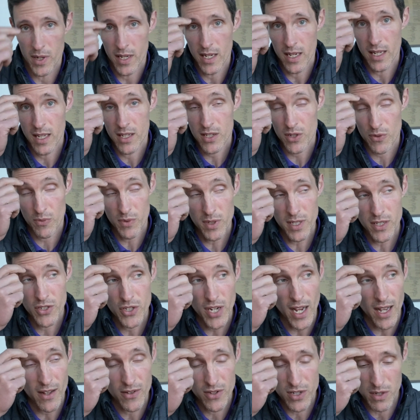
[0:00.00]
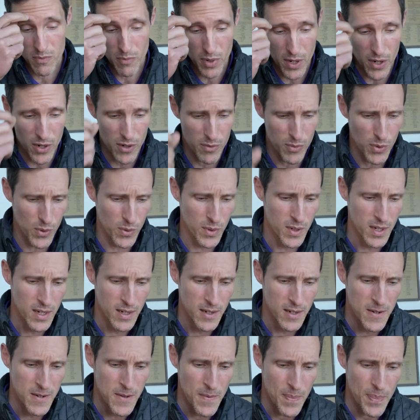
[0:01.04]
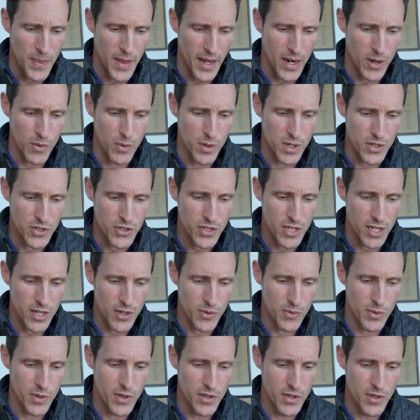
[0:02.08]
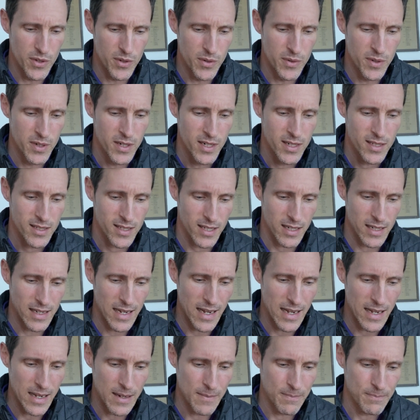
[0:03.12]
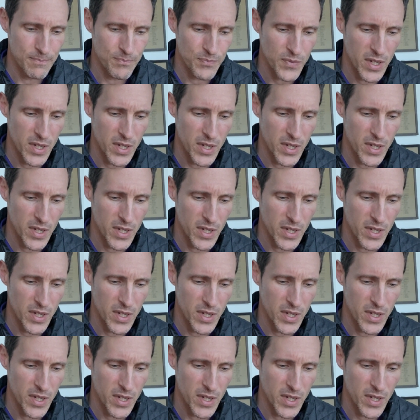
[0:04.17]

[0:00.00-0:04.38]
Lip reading: And it's a really challenging parable that I want to share with you today.